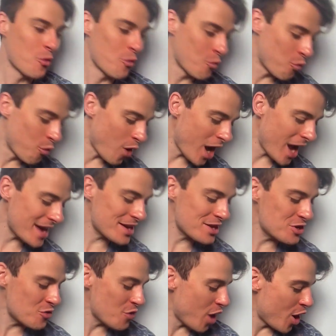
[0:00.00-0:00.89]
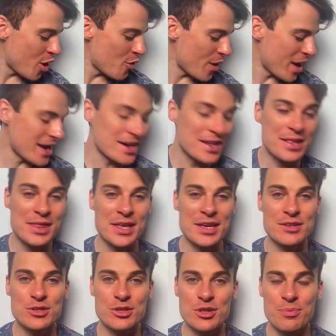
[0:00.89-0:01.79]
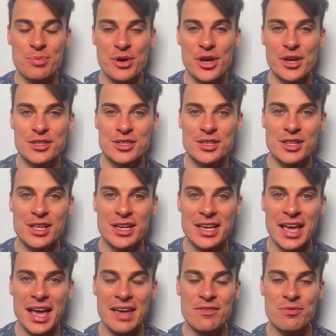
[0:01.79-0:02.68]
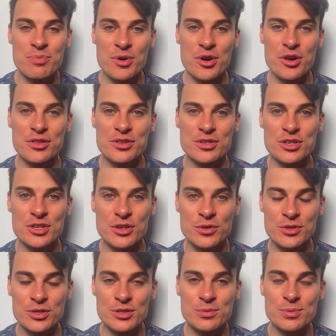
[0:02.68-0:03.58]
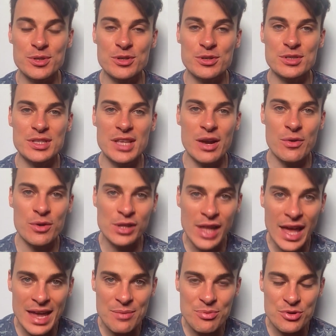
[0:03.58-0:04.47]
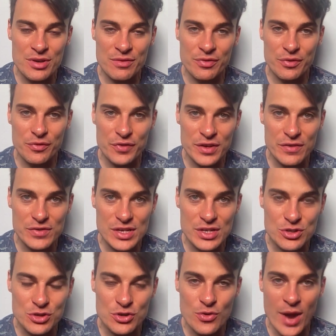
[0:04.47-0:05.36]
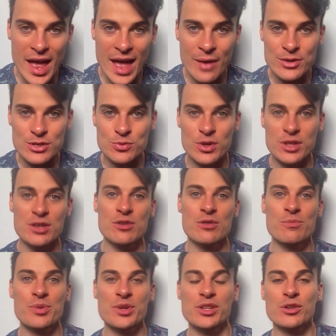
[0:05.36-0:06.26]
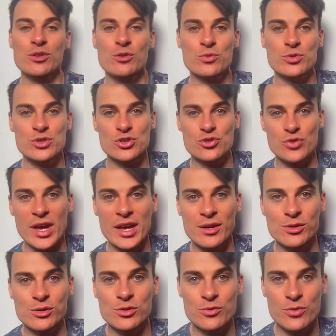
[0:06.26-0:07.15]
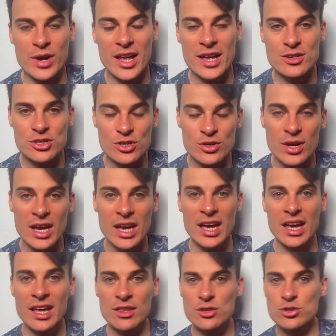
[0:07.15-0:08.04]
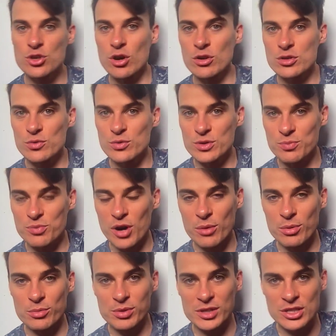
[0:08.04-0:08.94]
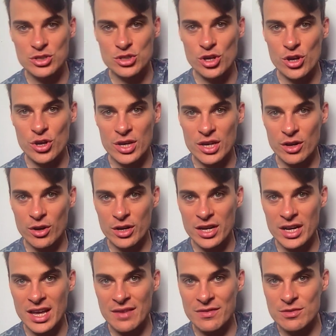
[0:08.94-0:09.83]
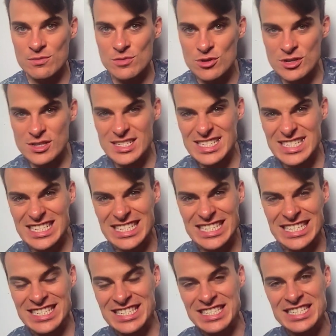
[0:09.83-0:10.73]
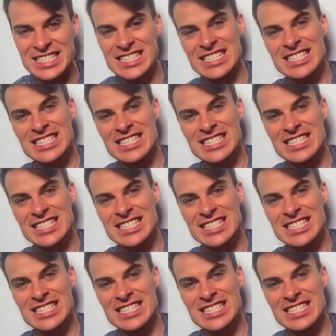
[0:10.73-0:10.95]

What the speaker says: Why do you owe anything to the person that gave birth to you? Just because they were laboring for 52 hours while your umbilical was strangled around you and the doctor was probably jerking on it even more? Yes!